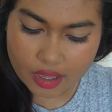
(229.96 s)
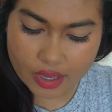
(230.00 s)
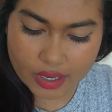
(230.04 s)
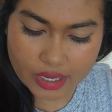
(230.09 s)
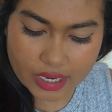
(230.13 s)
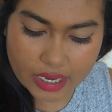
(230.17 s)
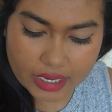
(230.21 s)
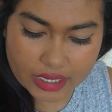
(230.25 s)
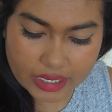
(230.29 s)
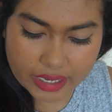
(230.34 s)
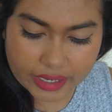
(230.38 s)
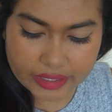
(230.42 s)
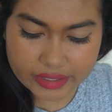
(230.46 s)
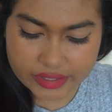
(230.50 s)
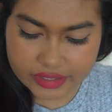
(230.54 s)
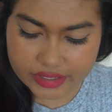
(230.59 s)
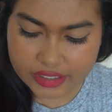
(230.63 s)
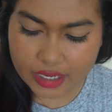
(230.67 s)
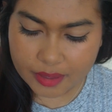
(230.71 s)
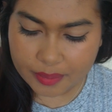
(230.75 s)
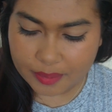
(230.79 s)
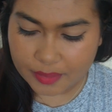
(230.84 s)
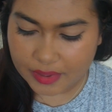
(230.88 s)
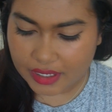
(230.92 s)
Okay, next
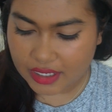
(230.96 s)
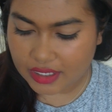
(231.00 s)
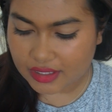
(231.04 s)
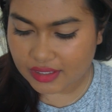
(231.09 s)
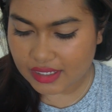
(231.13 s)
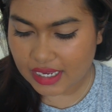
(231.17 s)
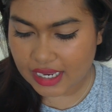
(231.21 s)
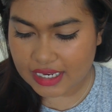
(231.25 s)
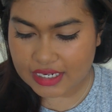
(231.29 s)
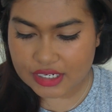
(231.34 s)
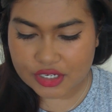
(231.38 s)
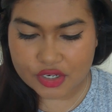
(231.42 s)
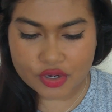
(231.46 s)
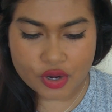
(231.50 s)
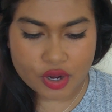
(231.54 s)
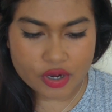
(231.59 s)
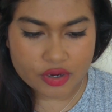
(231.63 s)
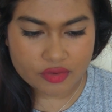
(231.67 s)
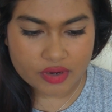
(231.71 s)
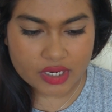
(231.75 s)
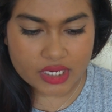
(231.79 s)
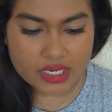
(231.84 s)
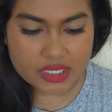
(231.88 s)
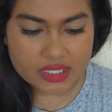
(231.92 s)
up is a
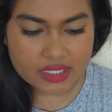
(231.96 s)
deodorant.